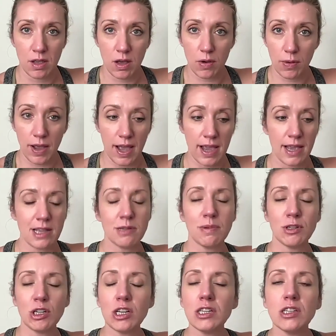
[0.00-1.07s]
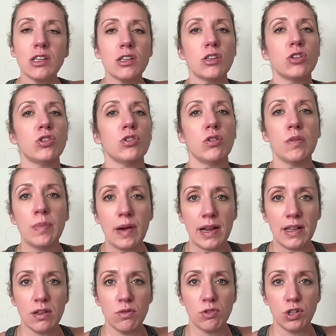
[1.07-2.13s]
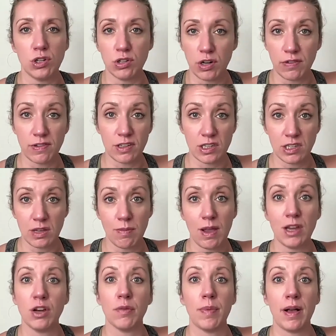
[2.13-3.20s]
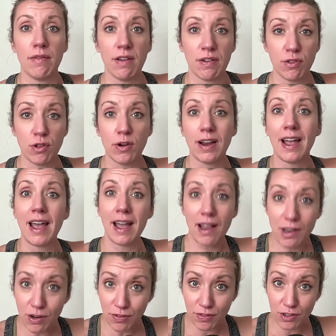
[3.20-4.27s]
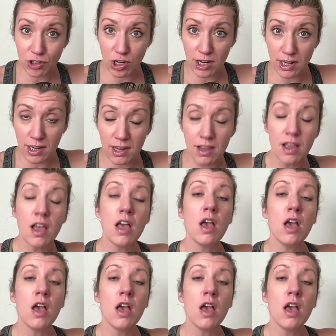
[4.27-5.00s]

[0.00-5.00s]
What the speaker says: Okay, especially because it is so brand new to your nervous system and your pelvic floor and your vagina.